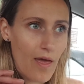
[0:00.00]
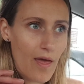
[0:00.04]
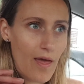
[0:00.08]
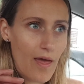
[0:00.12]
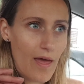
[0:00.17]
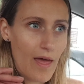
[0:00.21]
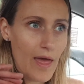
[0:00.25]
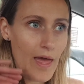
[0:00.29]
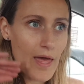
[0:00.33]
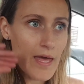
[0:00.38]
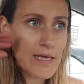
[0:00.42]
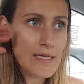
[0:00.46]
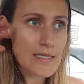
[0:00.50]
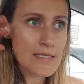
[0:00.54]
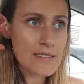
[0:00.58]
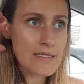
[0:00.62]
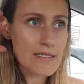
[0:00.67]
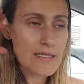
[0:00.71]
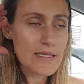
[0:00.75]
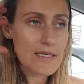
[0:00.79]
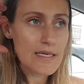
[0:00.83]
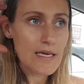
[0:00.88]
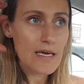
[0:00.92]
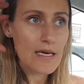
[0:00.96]
And
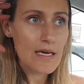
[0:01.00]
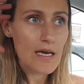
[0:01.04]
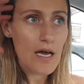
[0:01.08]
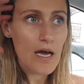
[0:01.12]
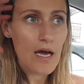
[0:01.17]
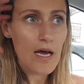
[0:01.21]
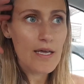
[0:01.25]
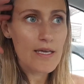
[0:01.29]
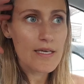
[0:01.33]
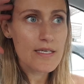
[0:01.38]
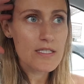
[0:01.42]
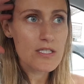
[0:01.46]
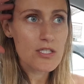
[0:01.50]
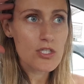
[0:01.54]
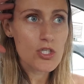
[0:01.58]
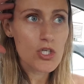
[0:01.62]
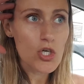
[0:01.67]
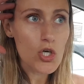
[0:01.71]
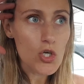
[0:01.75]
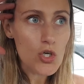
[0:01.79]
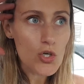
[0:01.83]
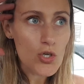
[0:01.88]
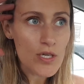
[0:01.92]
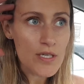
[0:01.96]
yeah, I just
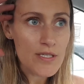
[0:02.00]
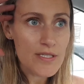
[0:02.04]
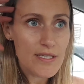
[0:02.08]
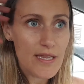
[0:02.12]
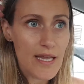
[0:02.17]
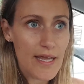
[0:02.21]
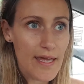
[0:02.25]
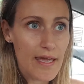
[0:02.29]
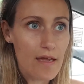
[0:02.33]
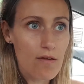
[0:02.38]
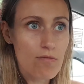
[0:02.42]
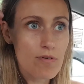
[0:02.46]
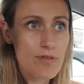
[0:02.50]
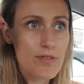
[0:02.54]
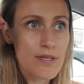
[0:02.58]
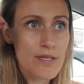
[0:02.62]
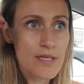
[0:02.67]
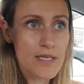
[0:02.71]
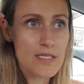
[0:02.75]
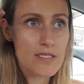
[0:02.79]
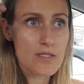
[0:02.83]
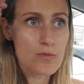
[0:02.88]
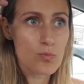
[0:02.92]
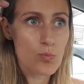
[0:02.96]
couldn't, like, everything
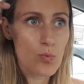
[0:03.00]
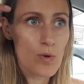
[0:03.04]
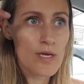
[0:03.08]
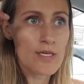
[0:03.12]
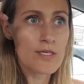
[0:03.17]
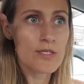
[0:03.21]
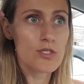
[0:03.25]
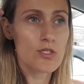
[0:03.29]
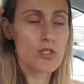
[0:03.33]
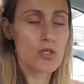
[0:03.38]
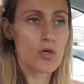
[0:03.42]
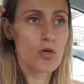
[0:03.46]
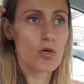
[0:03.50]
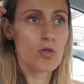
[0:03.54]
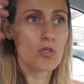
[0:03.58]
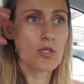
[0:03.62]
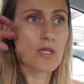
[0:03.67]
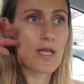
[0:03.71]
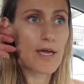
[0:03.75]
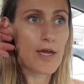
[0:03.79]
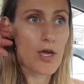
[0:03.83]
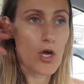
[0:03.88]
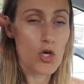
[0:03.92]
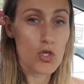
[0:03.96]
just went on
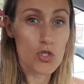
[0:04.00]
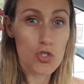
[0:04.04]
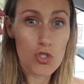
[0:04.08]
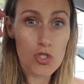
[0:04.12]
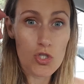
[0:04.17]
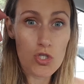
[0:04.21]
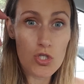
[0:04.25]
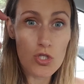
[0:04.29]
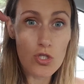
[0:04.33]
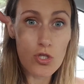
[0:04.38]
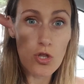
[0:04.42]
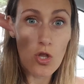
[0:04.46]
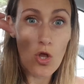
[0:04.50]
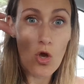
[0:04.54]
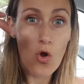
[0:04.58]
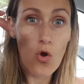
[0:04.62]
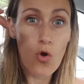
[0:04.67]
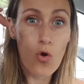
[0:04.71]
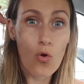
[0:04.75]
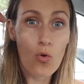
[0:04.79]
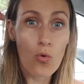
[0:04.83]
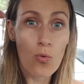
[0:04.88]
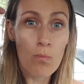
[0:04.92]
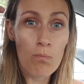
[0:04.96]
like a
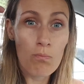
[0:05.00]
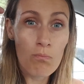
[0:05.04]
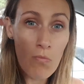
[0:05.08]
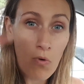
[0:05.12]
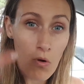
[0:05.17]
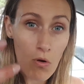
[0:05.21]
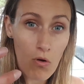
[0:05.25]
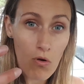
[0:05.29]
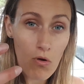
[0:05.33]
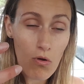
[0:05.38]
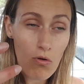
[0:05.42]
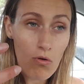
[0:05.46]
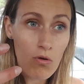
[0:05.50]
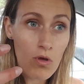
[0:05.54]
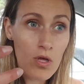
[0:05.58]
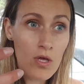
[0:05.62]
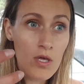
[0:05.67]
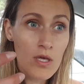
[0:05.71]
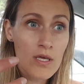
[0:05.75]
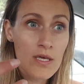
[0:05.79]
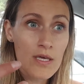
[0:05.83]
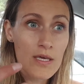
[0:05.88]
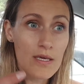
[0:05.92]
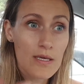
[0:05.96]
slow mo.
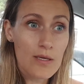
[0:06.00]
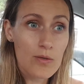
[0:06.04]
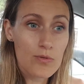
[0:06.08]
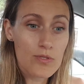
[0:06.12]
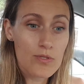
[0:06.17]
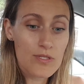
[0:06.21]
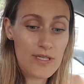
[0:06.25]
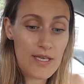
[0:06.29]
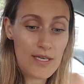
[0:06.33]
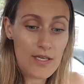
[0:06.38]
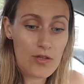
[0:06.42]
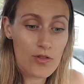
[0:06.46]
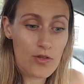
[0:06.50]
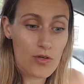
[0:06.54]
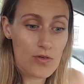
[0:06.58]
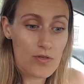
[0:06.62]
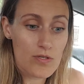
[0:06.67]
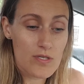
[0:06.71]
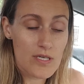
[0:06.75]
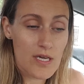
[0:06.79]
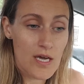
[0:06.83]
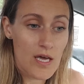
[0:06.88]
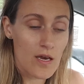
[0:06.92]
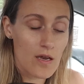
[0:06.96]
It was like
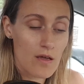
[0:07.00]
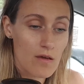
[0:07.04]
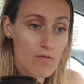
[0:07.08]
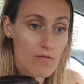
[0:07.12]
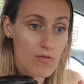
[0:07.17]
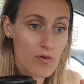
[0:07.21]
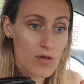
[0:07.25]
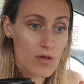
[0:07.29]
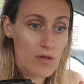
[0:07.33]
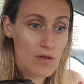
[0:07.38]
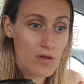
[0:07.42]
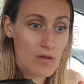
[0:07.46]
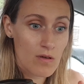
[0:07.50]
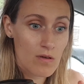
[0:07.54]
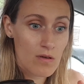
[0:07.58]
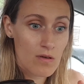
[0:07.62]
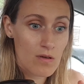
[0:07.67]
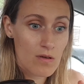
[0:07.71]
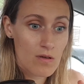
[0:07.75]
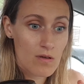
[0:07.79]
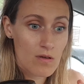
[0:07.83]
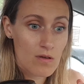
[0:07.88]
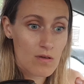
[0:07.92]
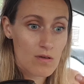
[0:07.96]
those kind of,
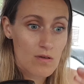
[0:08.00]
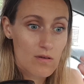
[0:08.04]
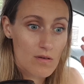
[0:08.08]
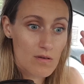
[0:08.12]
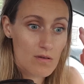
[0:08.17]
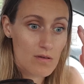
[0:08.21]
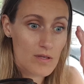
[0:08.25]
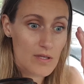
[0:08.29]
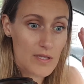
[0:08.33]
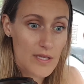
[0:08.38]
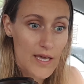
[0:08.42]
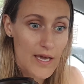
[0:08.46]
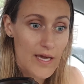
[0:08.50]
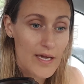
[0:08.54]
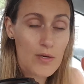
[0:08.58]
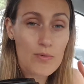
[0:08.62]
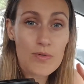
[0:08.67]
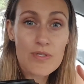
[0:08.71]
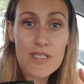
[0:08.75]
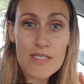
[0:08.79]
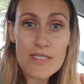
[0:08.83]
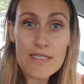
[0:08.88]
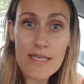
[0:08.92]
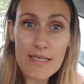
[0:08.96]
yeah, it
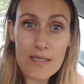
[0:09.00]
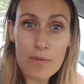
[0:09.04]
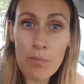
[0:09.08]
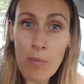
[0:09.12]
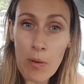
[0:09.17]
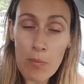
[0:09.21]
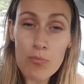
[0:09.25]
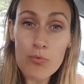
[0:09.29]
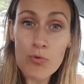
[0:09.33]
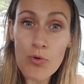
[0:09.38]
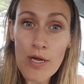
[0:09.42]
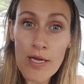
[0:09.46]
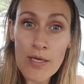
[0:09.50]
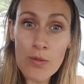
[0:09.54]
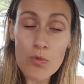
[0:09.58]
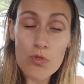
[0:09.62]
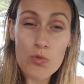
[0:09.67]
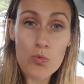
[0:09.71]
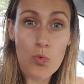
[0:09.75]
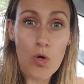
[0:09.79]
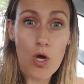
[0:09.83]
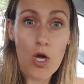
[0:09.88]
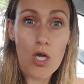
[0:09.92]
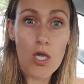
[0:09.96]
was just like my brain was
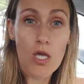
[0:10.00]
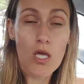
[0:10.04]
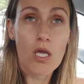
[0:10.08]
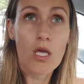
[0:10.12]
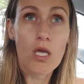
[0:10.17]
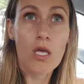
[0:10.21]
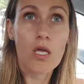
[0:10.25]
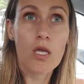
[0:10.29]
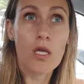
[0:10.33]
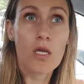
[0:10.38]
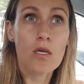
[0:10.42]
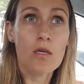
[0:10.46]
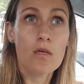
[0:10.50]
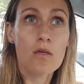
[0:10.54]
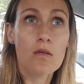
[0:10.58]
working